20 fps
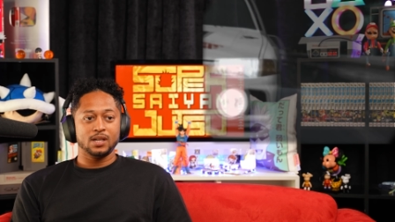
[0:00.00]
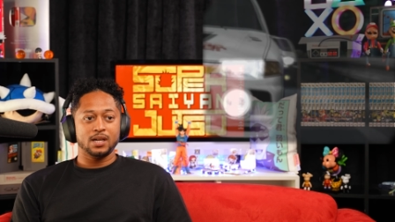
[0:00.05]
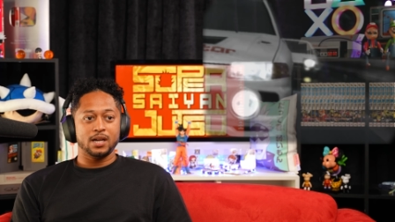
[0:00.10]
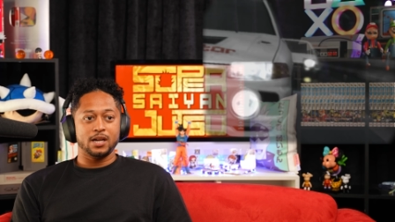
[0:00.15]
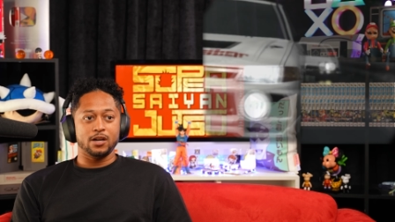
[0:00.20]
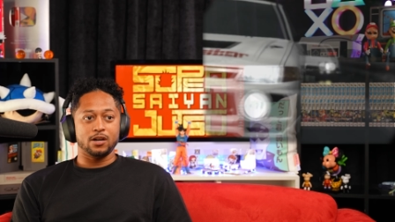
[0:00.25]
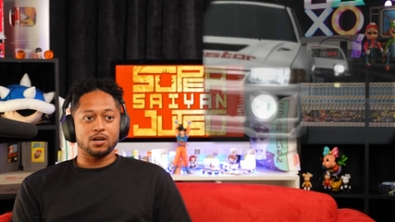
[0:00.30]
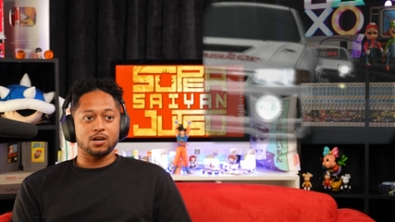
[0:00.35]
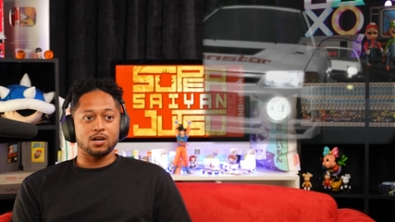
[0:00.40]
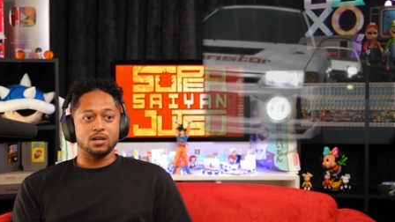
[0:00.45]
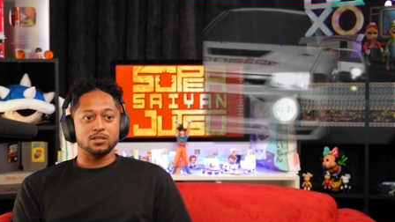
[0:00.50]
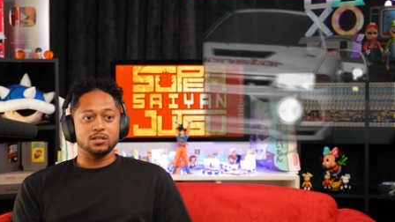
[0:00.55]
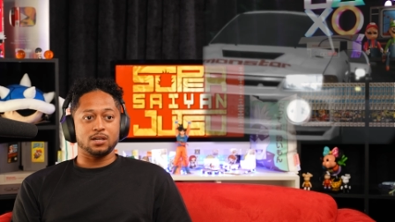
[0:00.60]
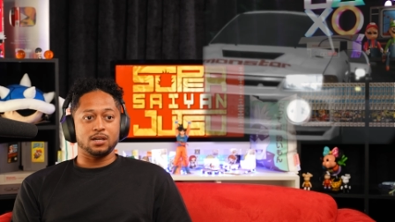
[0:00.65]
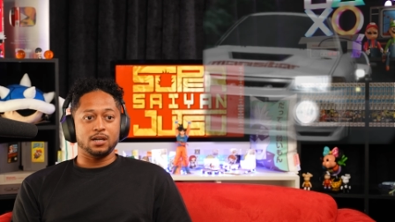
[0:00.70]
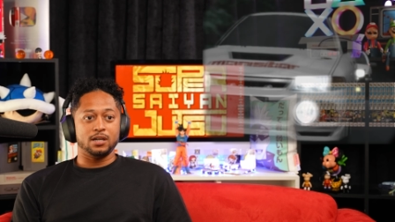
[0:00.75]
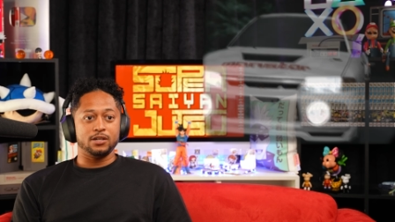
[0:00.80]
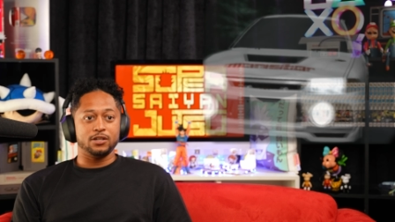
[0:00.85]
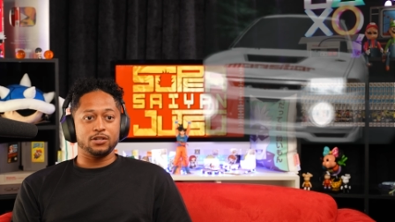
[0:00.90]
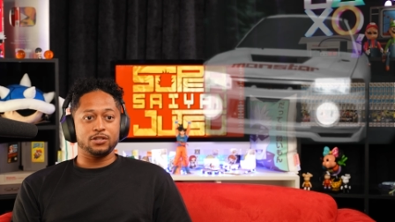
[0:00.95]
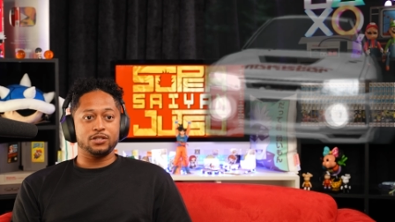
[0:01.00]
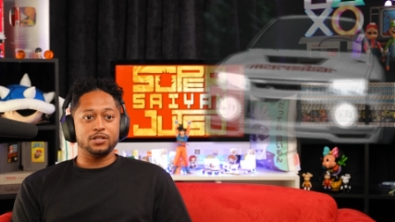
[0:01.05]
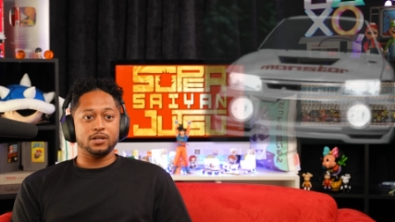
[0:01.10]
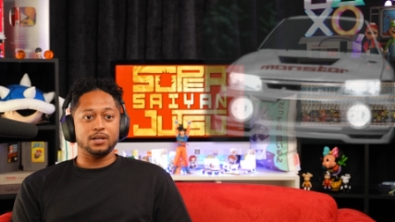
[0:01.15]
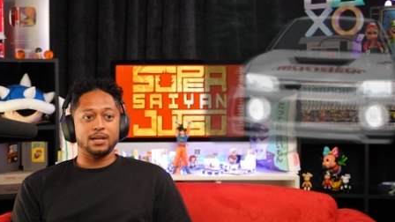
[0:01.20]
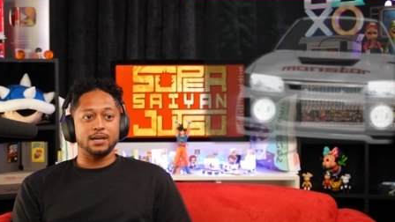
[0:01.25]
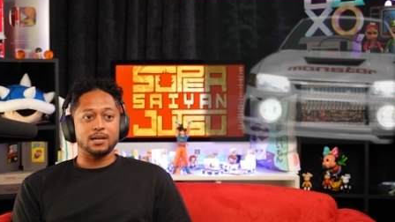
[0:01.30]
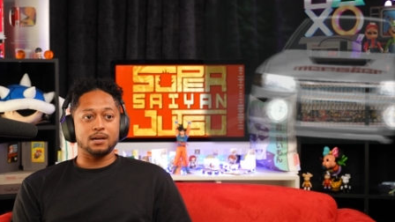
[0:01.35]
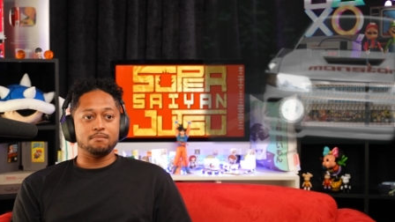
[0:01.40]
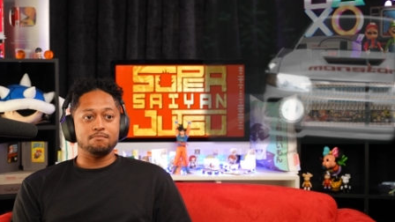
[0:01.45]
Your car's gonna understeer
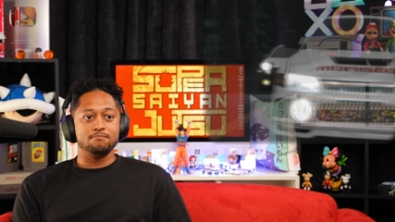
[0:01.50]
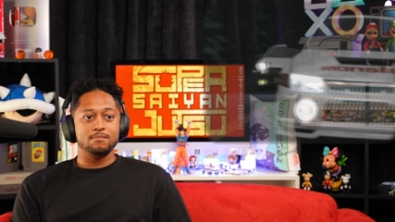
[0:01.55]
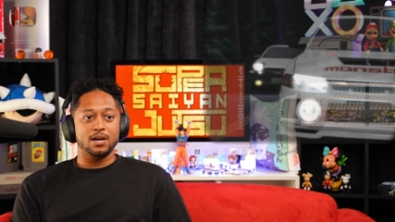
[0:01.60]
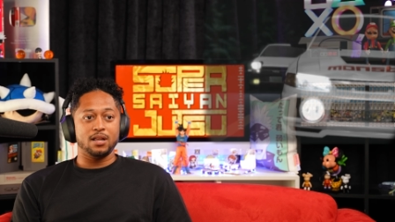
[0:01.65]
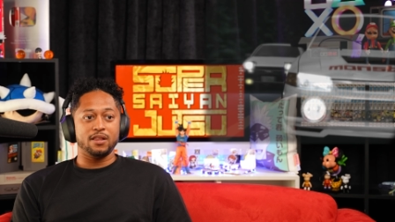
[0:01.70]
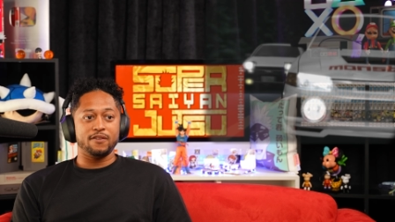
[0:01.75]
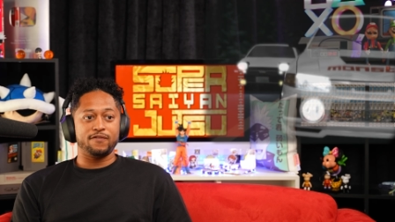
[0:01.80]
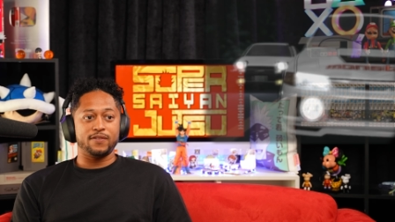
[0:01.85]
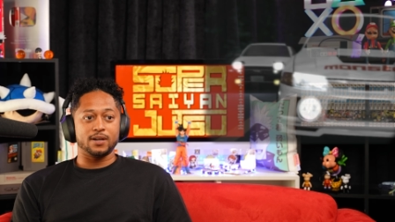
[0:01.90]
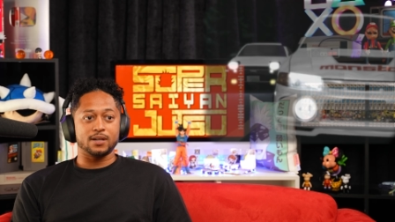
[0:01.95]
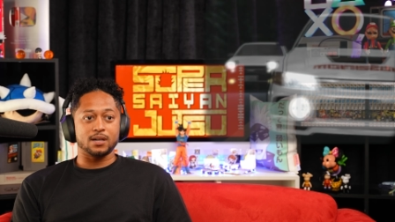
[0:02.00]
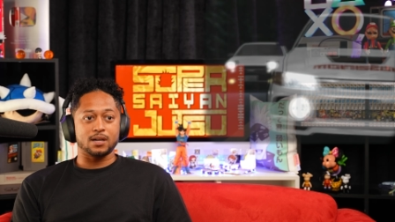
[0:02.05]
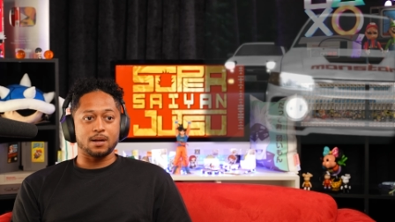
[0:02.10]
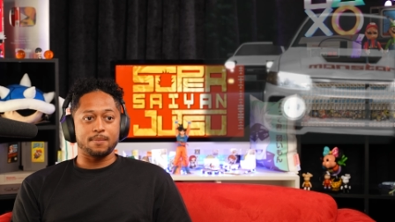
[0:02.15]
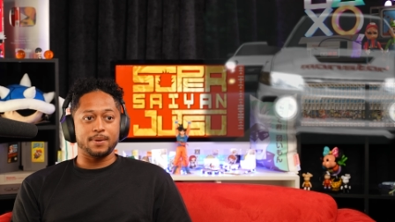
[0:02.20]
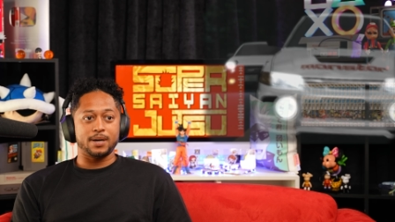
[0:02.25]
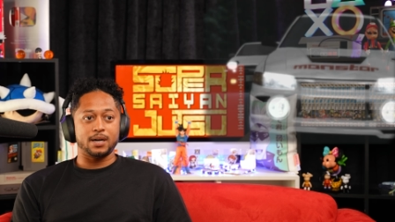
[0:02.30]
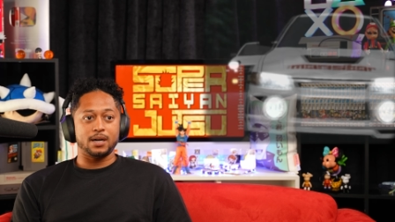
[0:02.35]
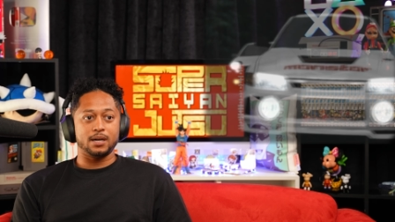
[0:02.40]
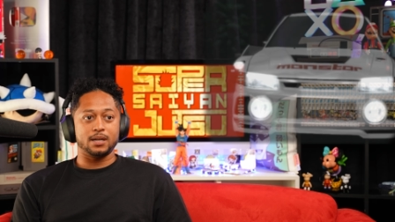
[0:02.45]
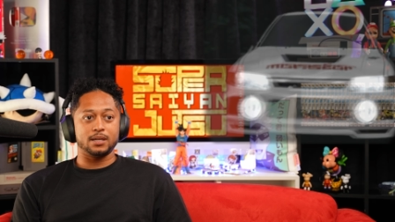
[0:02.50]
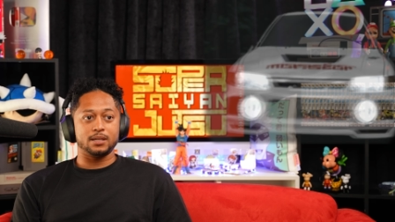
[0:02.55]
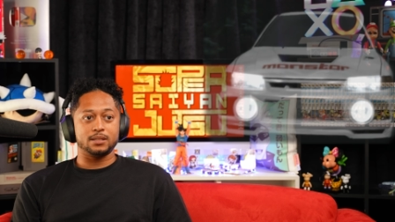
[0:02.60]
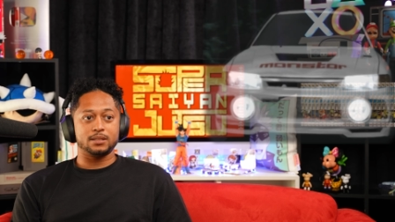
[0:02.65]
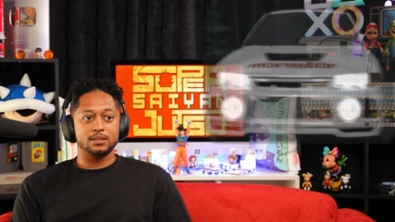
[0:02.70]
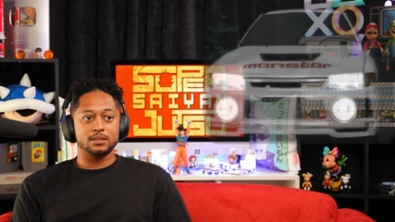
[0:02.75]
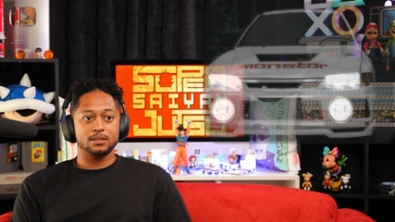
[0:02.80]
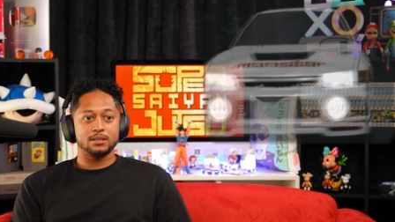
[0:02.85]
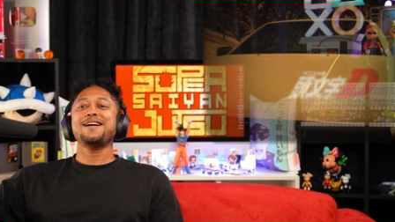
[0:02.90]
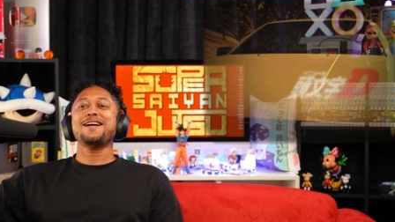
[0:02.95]
like a motherfucker coming out of
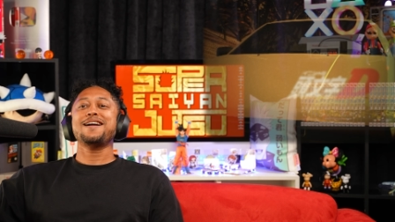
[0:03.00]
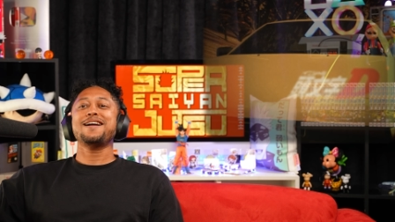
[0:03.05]
this.